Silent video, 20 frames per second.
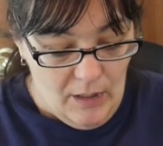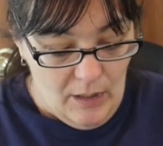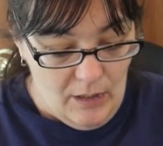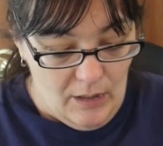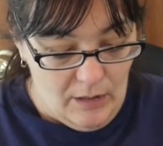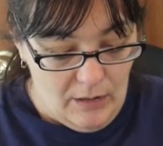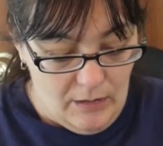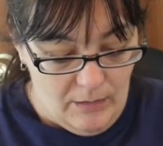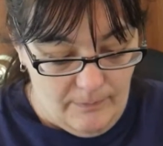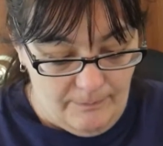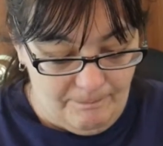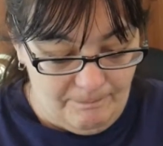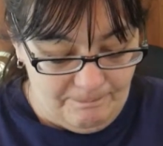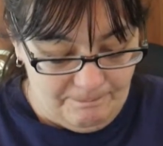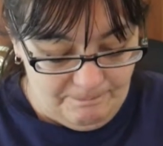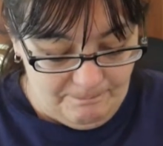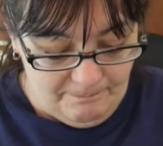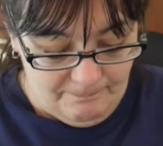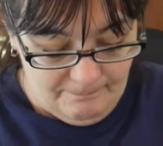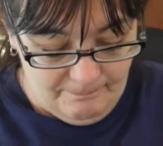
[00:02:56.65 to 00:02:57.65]
Probably
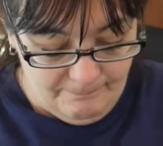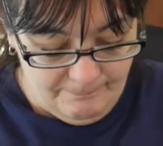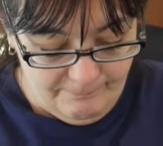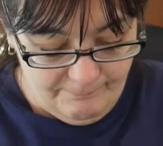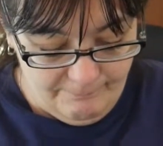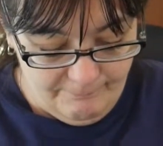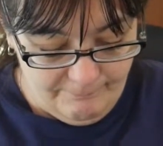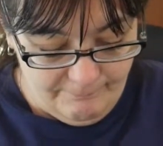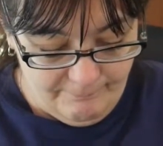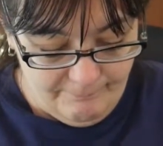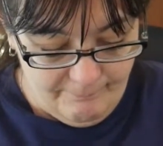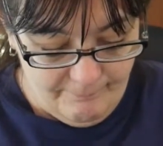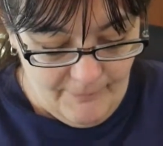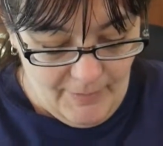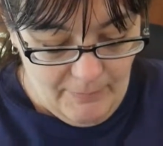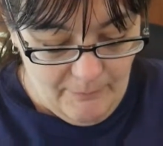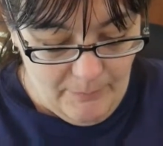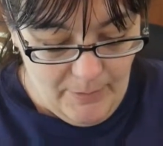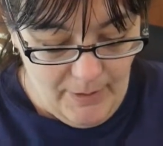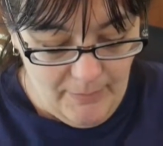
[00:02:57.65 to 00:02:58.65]

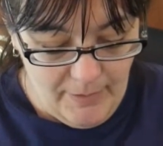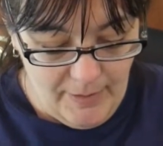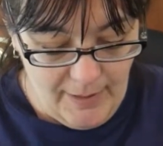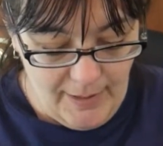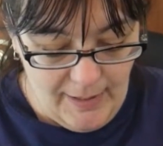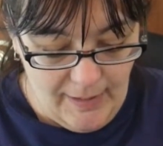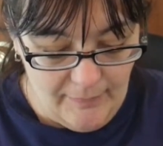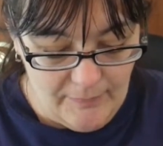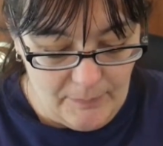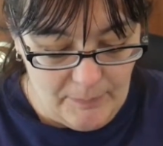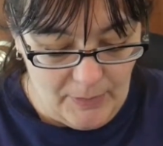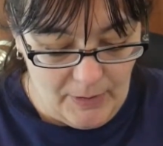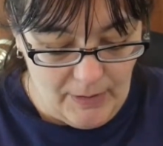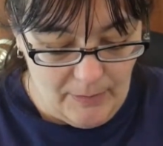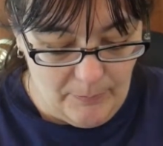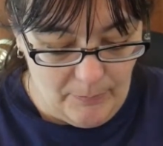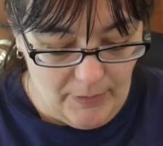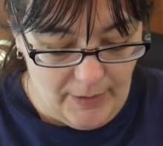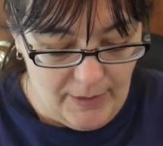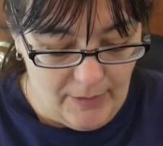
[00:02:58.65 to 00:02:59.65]
going to have to put a
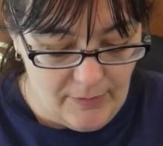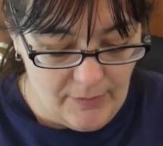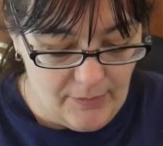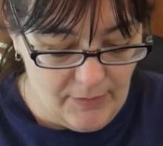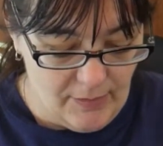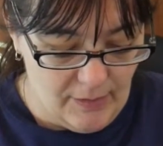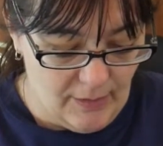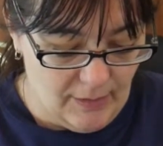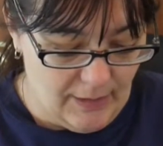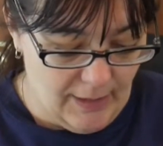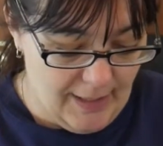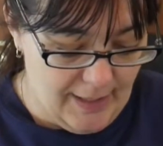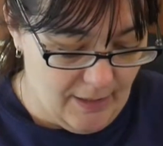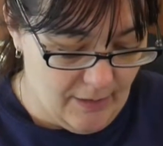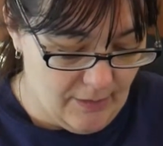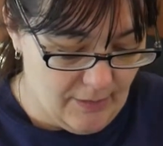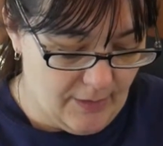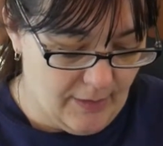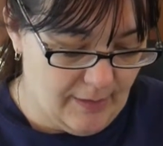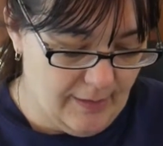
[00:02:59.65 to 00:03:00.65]
couple
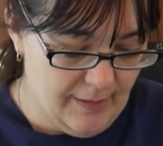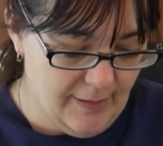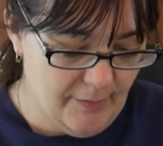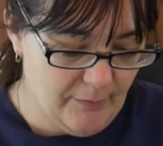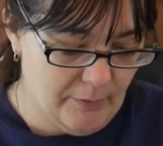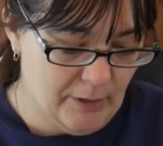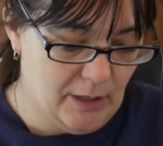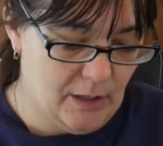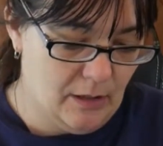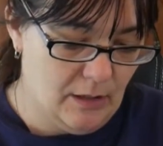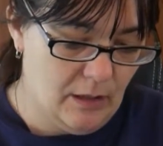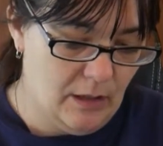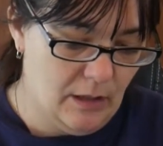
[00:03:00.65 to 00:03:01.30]
layers. This one,